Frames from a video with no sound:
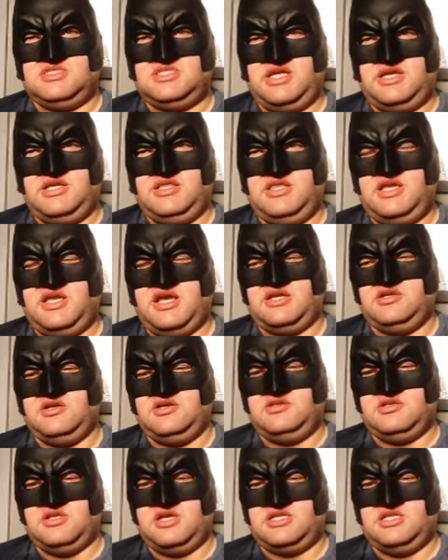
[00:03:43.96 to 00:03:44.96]
Secondly, I
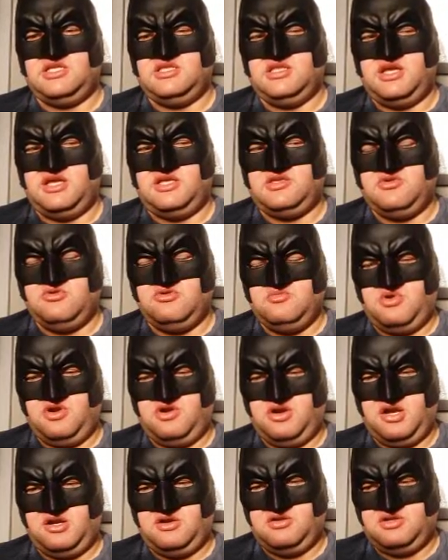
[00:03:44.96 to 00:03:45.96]
didn't like Ewan
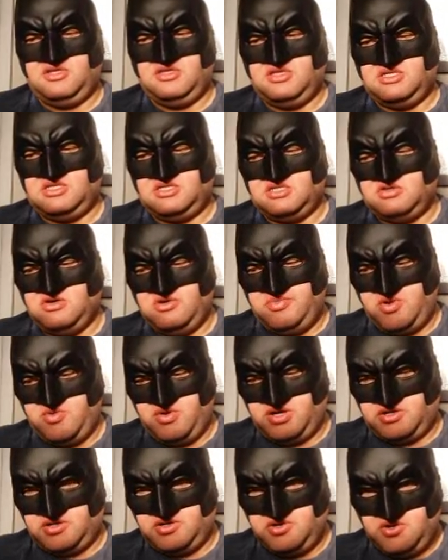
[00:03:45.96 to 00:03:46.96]
McGregor in this as
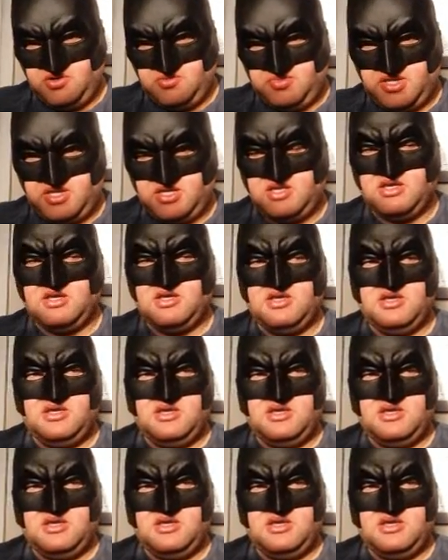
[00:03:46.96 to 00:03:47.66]
Obi-Wan Kenobi.